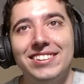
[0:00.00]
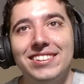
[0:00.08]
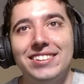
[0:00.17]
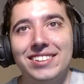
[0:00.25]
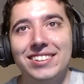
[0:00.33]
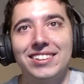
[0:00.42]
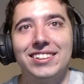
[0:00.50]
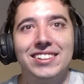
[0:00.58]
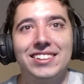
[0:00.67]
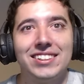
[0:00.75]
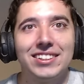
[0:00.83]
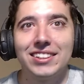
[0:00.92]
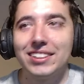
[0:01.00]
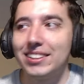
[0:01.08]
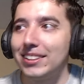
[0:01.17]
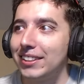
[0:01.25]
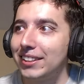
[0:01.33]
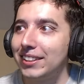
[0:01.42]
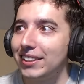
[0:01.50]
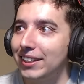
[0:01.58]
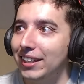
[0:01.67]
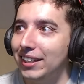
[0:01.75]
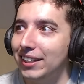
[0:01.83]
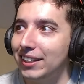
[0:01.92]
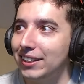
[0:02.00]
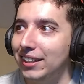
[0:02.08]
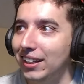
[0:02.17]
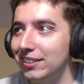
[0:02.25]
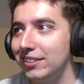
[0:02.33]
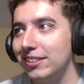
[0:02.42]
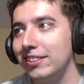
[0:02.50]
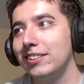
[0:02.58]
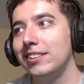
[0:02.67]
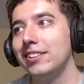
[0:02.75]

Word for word: And although God damn, she look good.